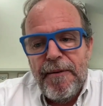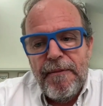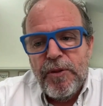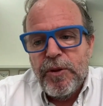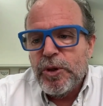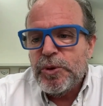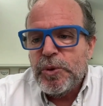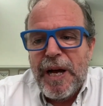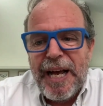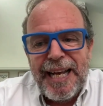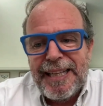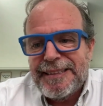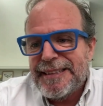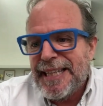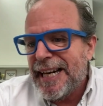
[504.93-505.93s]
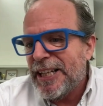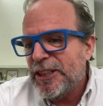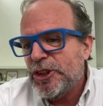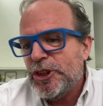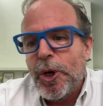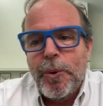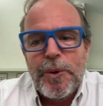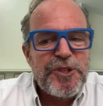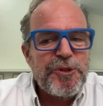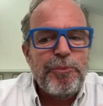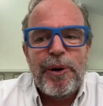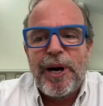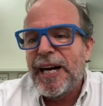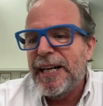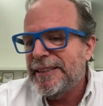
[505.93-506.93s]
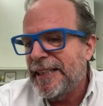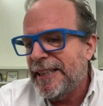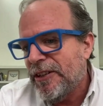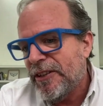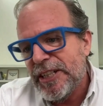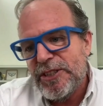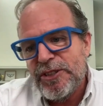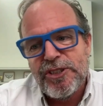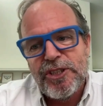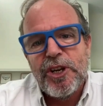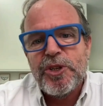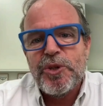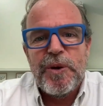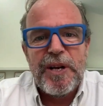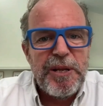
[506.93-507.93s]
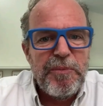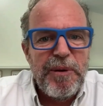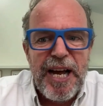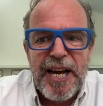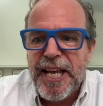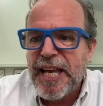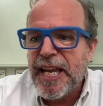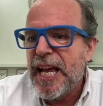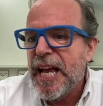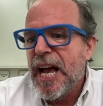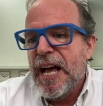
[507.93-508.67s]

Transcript: Those guys that are so smart, they don't need to talk to anybody.